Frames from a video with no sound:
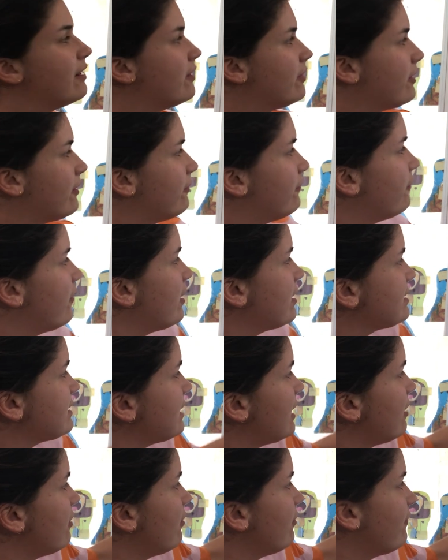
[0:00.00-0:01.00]
The first
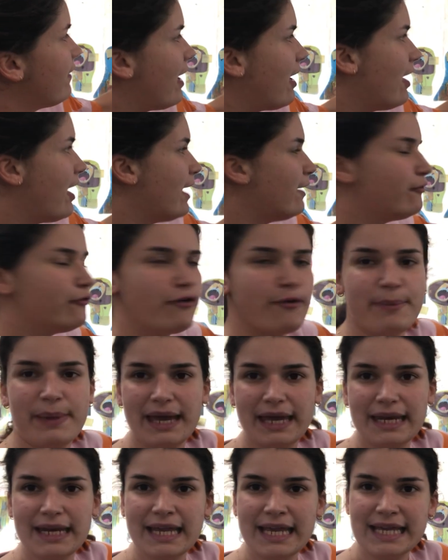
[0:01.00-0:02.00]
letter of our
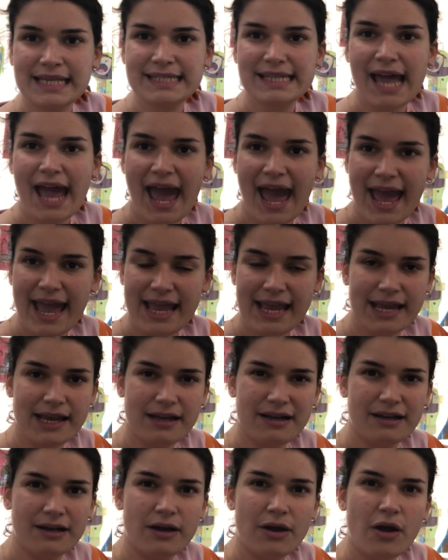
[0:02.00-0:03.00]
alphabet is
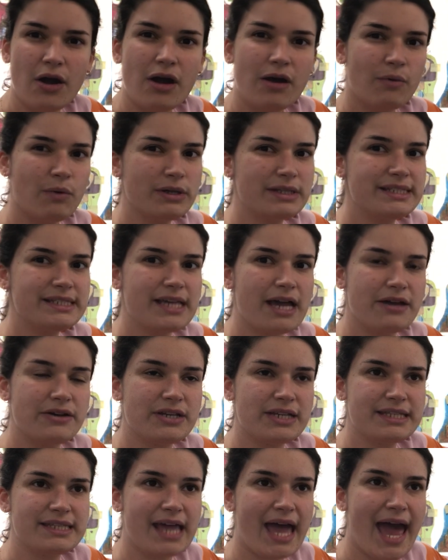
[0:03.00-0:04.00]
A. What sound
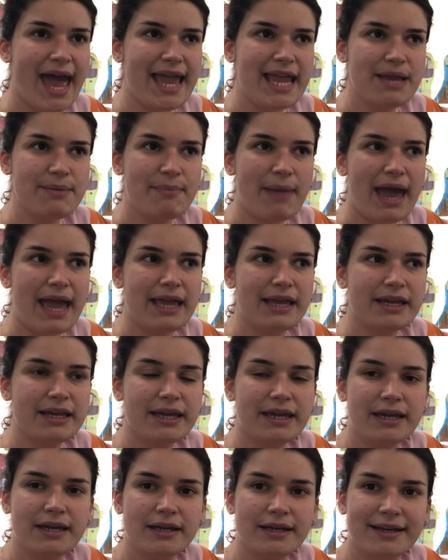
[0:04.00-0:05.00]
does A
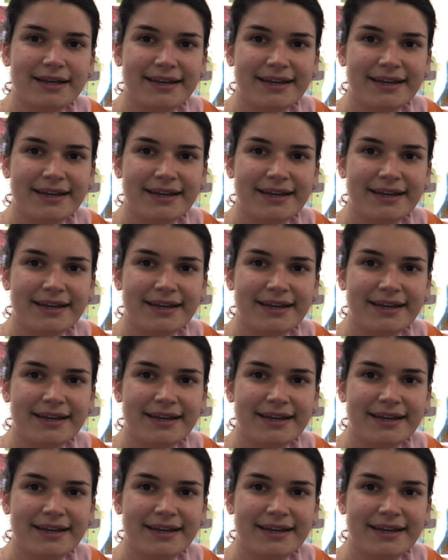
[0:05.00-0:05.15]
make?